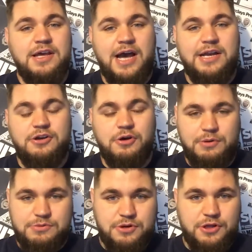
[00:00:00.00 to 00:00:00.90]
had he known
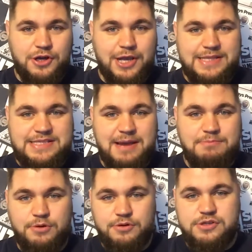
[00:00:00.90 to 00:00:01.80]
he was only going to get
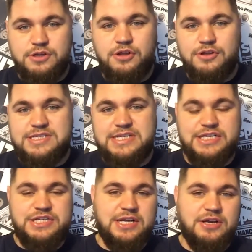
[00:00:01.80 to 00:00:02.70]
10 months and not the
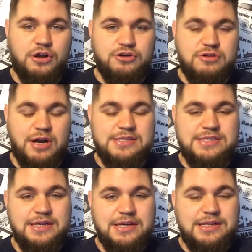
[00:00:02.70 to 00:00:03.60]
6-year
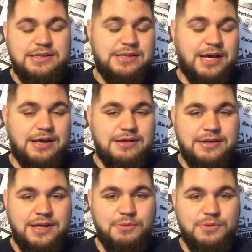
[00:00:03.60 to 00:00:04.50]
contract that
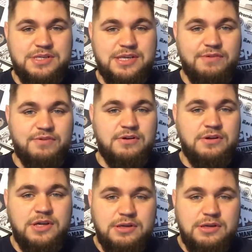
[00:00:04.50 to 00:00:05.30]
he was given.